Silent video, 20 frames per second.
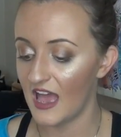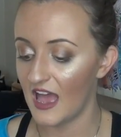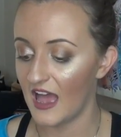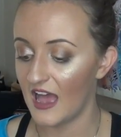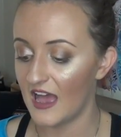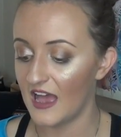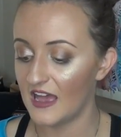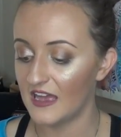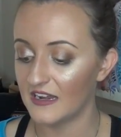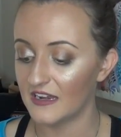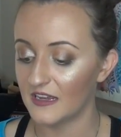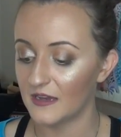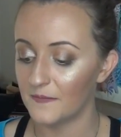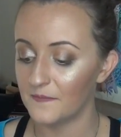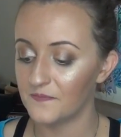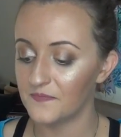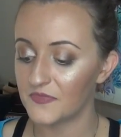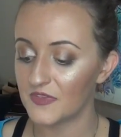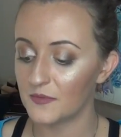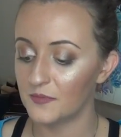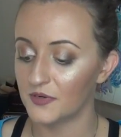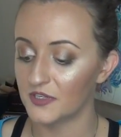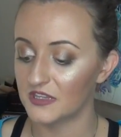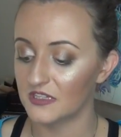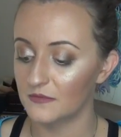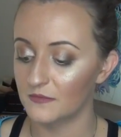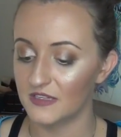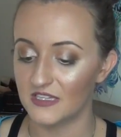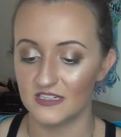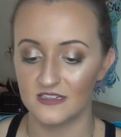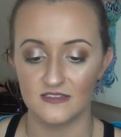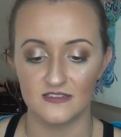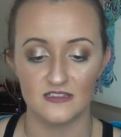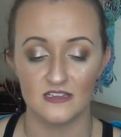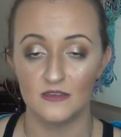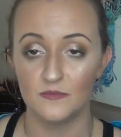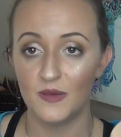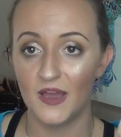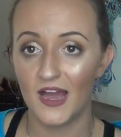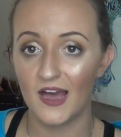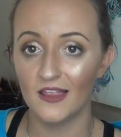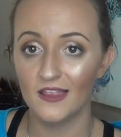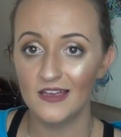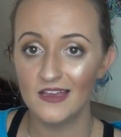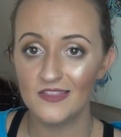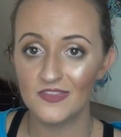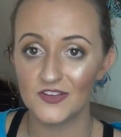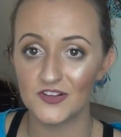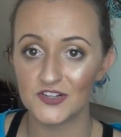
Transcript: and put them in a Z palette,